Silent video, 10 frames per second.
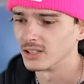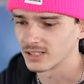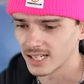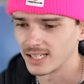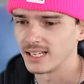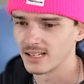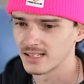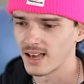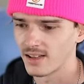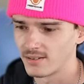looks like he hit his
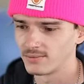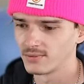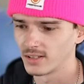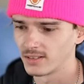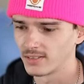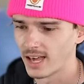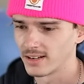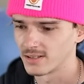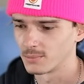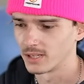head. That
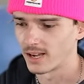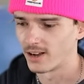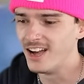is a big out.